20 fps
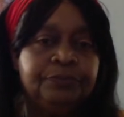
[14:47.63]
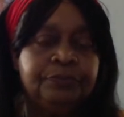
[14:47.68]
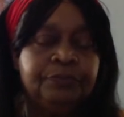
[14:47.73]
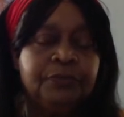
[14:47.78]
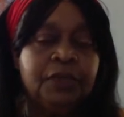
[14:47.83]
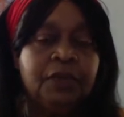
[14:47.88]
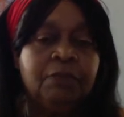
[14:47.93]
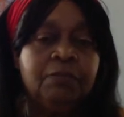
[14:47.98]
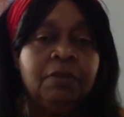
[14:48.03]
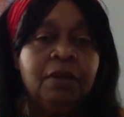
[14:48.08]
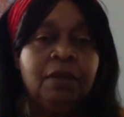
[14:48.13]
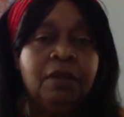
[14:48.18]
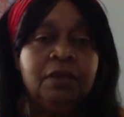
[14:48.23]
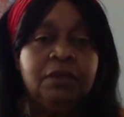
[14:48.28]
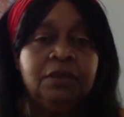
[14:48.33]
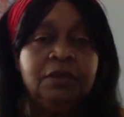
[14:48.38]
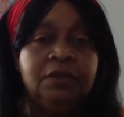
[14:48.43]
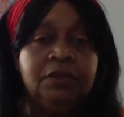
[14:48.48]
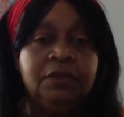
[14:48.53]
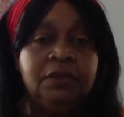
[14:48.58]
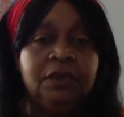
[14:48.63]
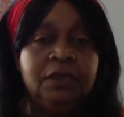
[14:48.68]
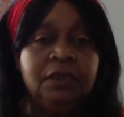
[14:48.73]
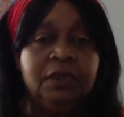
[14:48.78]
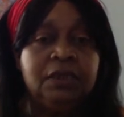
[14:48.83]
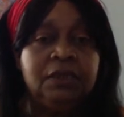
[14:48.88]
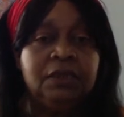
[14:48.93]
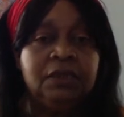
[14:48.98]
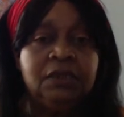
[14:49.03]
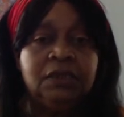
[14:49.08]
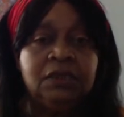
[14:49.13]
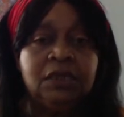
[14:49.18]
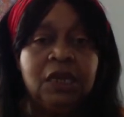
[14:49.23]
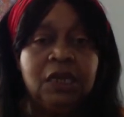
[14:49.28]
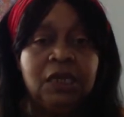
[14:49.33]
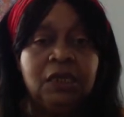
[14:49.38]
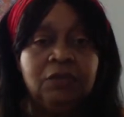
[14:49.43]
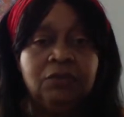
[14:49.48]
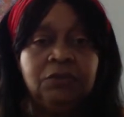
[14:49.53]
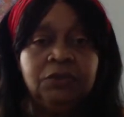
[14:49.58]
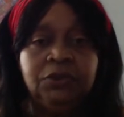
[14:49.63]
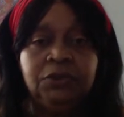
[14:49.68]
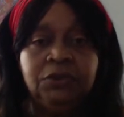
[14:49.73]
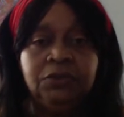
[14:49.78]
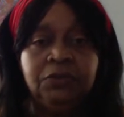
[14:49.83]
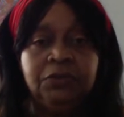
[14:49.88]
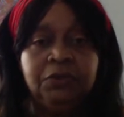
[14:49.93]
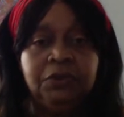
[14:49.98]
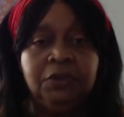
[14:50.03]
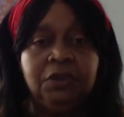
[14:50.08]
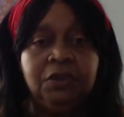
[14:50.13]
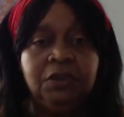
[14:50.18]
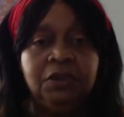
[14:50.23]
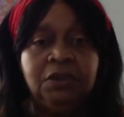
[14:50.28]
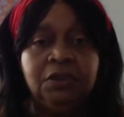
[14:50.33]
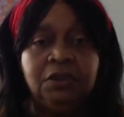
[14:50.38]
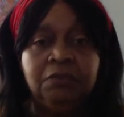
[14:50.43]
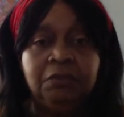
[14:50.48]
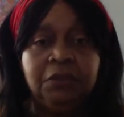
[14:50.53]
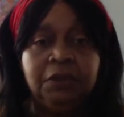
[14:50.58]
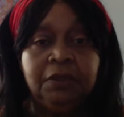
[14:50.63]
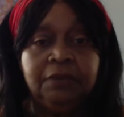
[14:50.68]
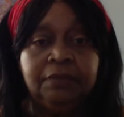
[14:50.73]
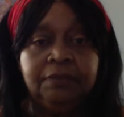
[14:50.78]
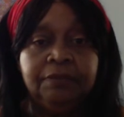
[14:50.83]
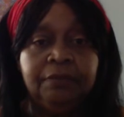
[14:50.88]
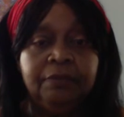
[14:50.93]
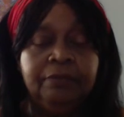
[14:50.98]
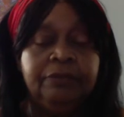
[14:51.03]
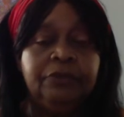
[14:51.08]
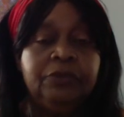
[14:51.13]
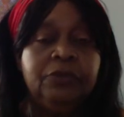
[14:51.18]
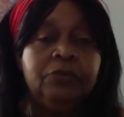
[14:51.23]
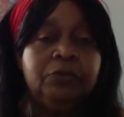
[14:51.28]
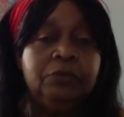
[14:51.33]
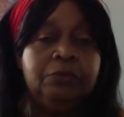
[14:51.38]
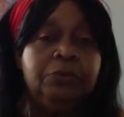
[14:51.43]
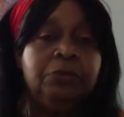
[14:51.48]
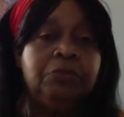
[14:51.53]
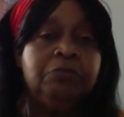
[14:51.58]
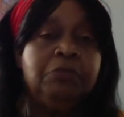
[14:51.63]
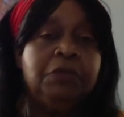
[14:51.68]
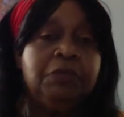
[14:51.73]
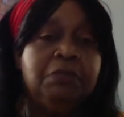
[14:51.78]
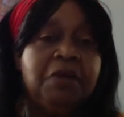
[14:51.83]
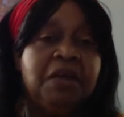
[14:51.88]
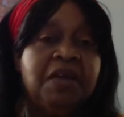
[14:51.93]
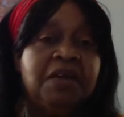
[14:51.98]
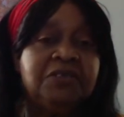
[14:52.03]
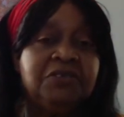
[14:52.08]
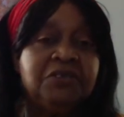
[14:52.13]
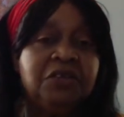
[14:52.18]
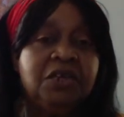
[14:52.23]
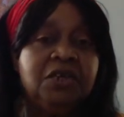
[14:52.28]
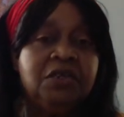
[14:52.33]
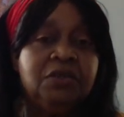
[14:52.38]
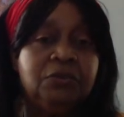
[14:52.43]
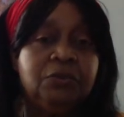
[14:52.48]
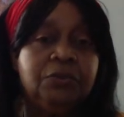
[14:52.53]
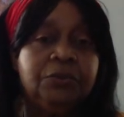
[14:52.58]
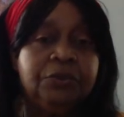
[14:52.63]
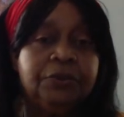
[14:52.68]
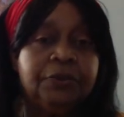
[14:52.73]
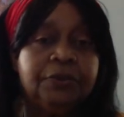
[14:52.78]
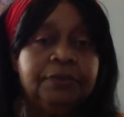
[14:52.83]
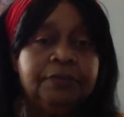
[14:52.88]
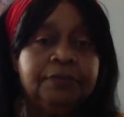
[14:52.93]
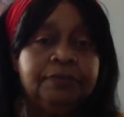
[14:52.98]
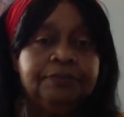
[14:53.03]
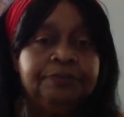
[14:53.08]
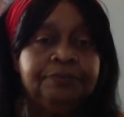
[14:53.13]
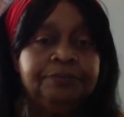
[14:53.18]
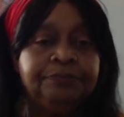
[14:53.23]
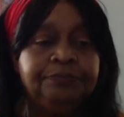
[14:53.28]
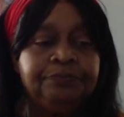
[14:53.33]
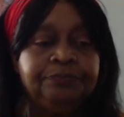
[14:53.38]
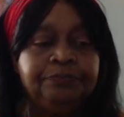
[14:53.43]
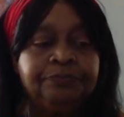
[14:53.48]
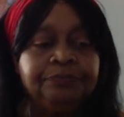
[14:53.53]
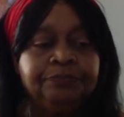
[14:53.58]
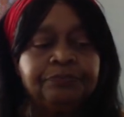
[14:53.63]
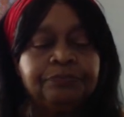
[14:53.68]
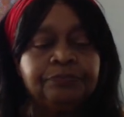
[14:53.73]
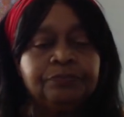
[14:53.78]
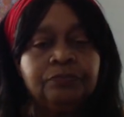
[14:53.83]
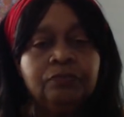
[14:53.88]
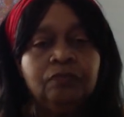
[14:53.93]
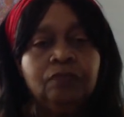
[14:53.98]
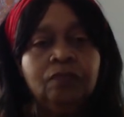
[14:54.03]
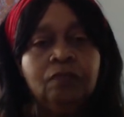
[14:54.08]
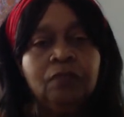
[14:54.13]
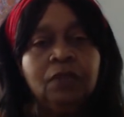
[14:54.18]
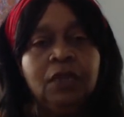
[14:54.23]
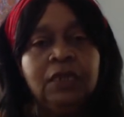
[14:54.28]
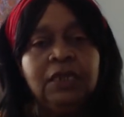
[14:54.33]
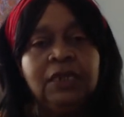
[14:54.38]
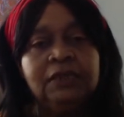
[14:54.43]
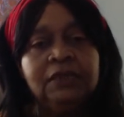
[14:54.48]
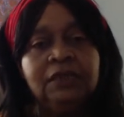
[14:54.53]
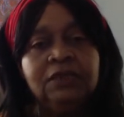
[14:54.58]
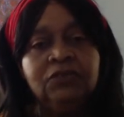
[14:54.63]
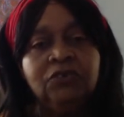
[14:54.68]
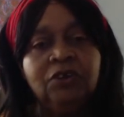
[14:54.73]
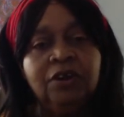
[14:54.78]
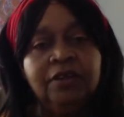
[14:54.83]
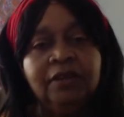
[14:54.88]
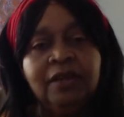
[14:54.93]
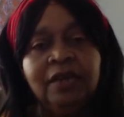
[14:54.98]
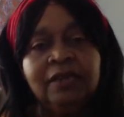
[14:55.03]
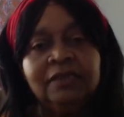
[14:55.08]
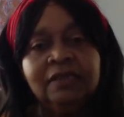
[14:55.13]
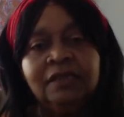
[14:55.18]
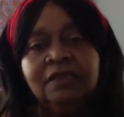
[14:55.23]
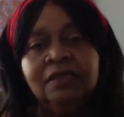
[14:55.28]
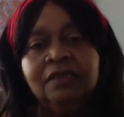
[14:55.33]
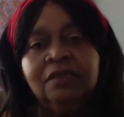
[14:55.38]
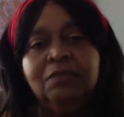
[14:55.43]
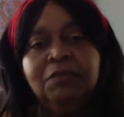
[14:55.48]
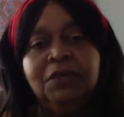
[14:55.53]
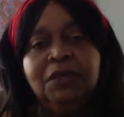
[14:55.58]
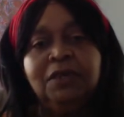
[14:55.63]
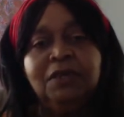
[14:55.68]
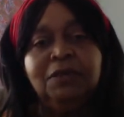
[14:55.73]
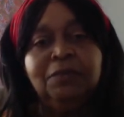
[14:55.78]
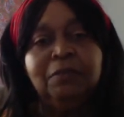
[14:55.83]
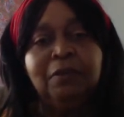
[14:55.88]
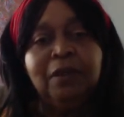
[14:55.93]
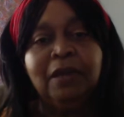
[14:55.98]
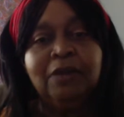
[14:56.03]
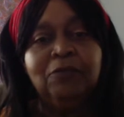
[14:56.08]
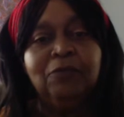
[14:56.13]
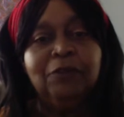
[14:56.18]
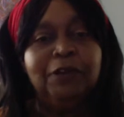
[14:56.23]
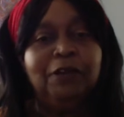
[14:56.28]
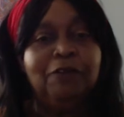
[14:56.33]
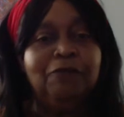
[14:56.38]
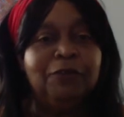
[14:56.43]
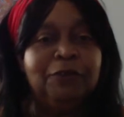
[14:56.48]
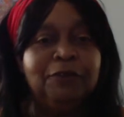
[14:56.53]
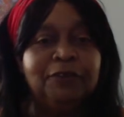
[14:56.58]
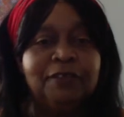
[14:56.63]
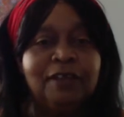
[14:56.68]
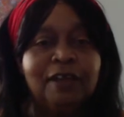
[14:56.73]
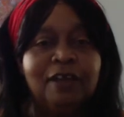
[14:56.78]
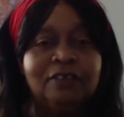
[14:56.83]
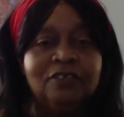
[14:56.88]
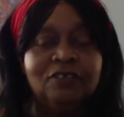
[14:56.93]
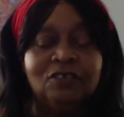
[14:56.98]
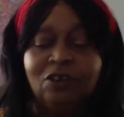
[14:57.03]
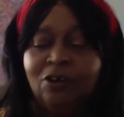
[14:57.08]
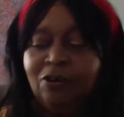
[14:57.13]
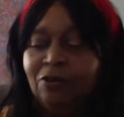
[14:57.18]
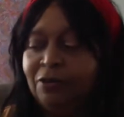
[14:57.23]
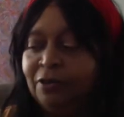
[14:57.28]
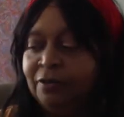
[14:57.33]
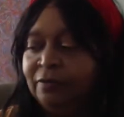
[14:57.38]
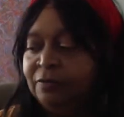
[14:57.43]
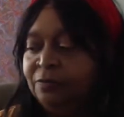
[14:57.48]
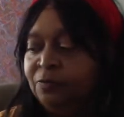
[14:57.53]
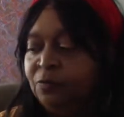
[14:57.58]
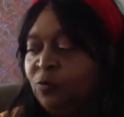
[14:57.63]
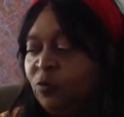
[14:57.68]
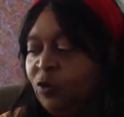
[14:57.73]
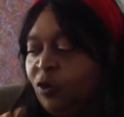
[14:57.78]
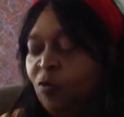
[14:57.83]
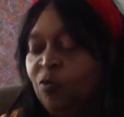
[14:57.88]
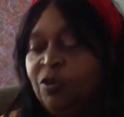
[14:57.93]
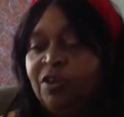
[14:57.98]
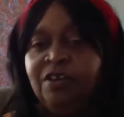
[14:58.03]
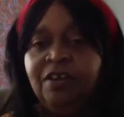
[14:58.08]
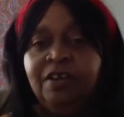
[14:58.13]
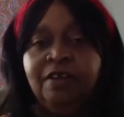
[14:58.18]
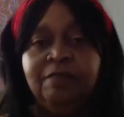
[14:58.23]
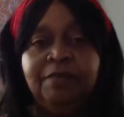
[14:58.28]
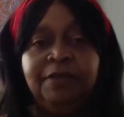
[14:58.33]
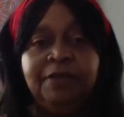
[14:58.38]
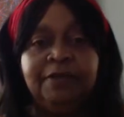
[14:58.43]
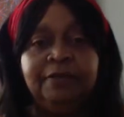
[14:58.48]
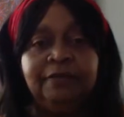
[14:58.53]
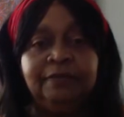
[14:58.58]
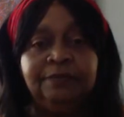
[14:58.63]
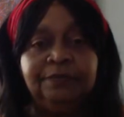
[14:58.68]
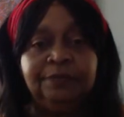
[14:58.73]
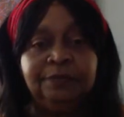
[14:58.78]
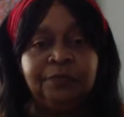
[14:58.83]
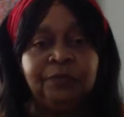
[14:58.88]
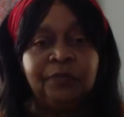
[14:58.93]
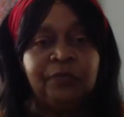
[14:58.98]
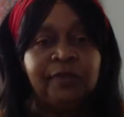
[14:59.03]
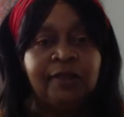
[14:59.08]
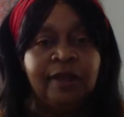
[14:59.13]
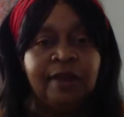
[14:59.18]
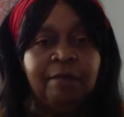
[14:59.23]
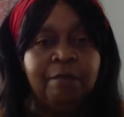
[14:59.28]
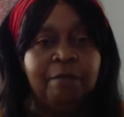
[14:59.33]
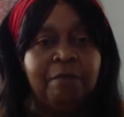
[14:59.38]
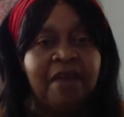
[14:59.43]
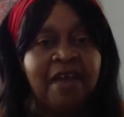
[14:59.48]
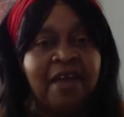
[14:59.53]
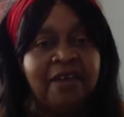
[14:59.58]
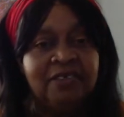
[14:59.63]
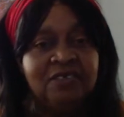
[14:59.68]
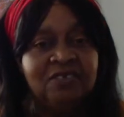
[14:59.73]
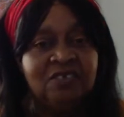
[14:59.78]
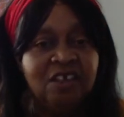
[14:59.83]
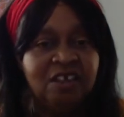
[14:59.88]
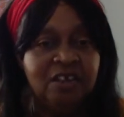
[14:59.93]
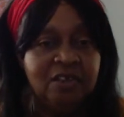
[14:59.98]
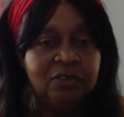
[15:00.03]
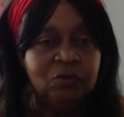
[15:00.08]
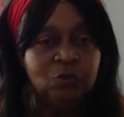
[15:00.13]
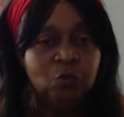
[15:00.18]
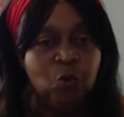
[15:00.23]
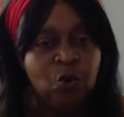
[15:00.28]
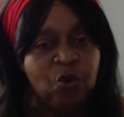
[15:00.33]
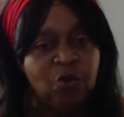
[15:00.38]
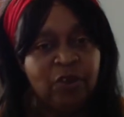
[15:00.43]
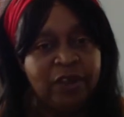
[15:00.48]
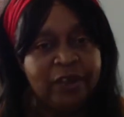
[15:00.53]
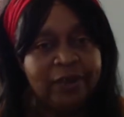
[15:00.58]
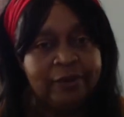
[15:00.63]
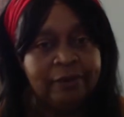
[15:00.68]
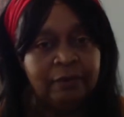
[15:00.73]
And my auntie said that's exactly what she would have did to me. She would have put me backstage working. Like they did me in the play when I first got started with Debbie. backstage working.